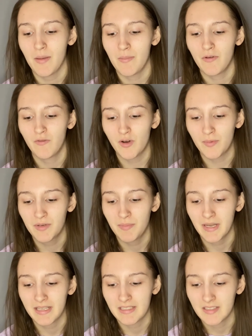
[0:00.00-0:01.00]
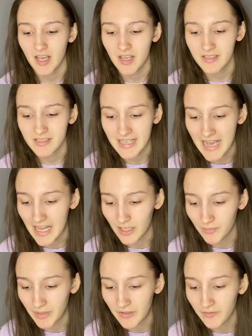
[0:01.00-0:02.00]
formed by guitarist
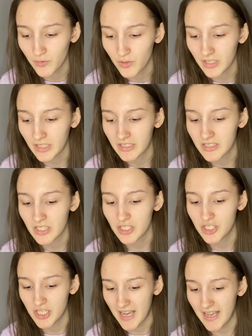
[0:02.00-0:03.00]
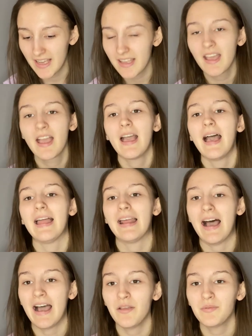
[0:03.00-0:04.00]
Callum and vocalist Jack. And
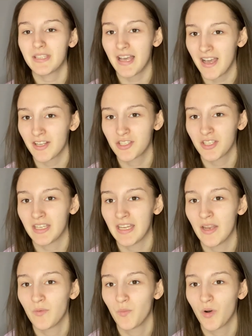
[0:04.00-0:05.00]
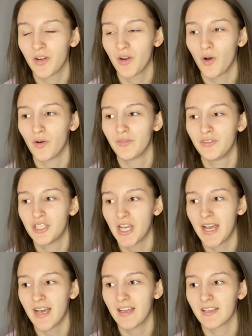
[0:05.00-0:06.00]
I was actually in one of
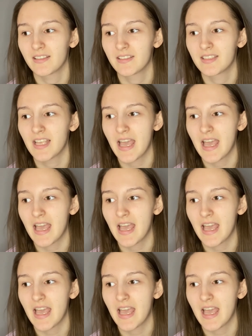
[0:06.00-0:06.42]
Jack's